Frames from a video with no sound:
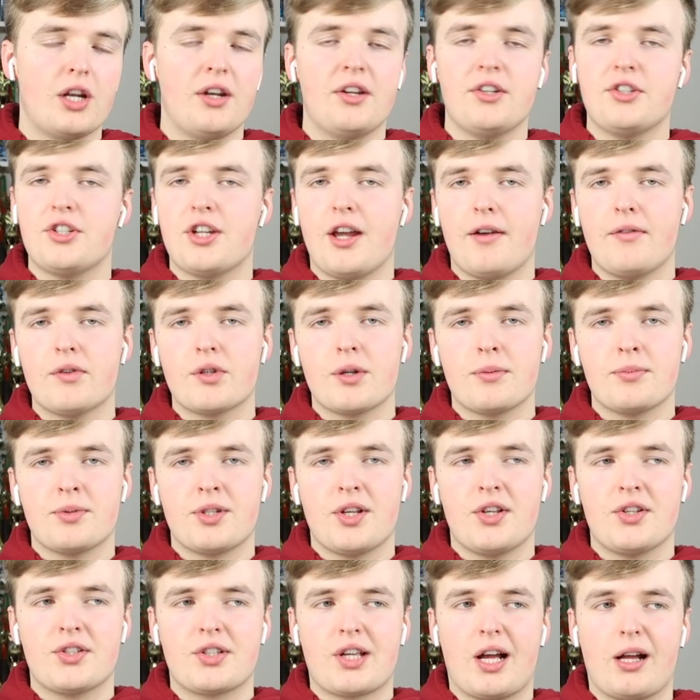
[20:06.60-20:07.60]
Literally every time I
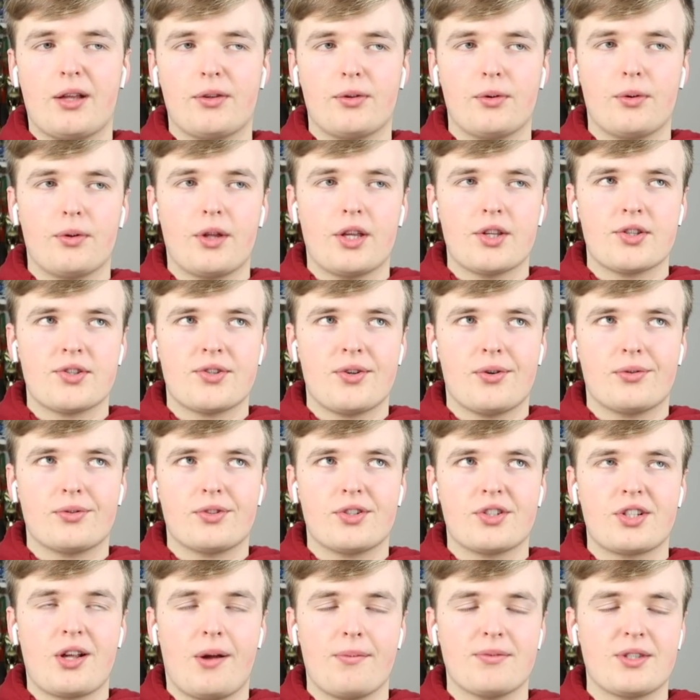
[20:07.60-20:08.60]
say scandal, that song
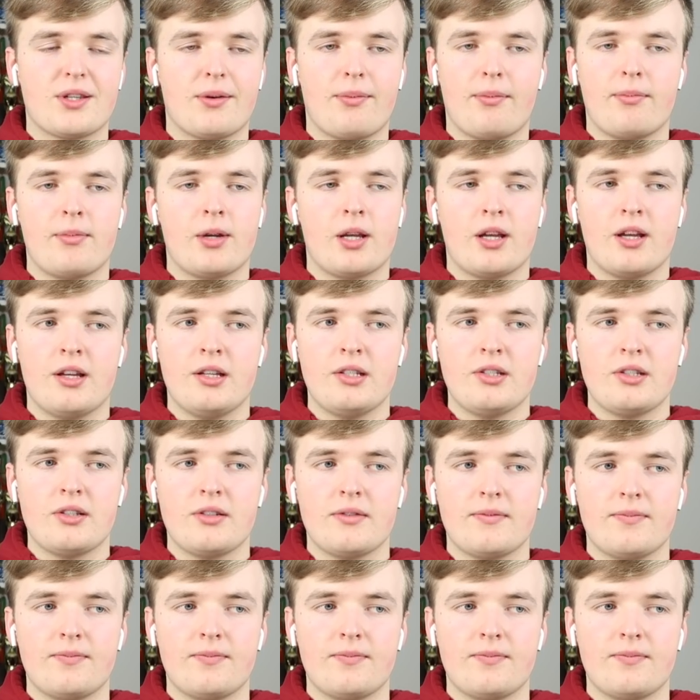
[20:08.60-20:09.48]
just comes up in my head.